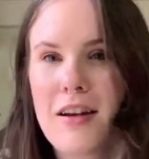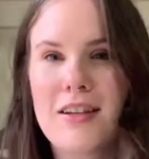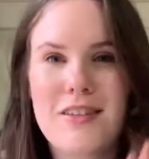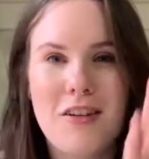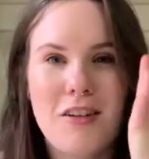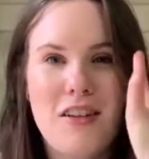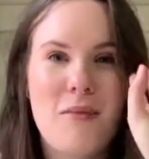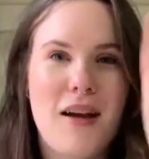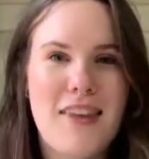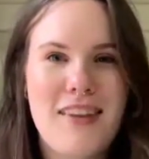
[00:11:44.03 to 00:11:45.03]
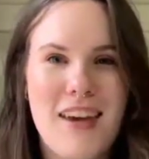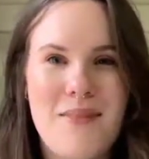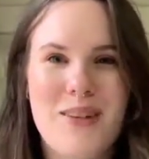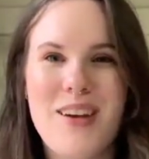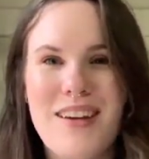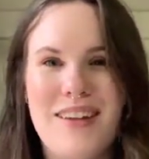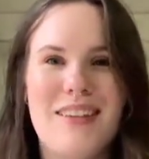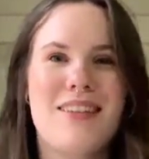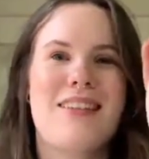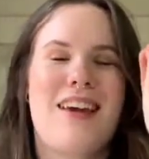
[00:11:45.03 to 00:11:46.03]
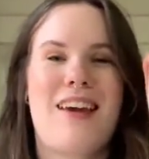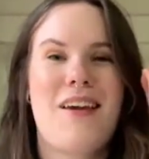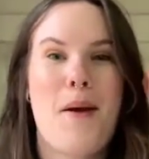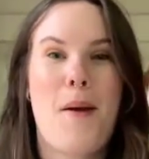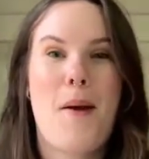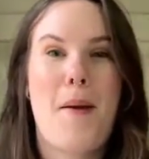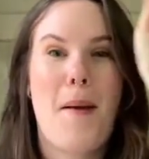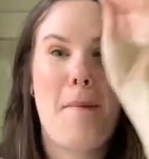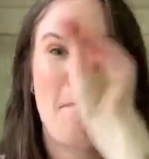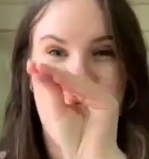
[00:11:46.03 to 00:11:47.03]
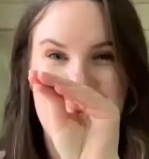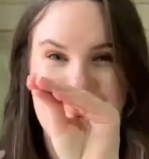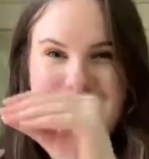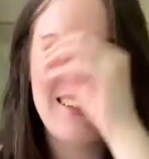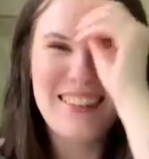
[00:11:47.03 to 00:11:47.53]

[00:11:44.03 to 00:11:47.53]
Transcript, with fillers: It's all behind the camera and it is a mess.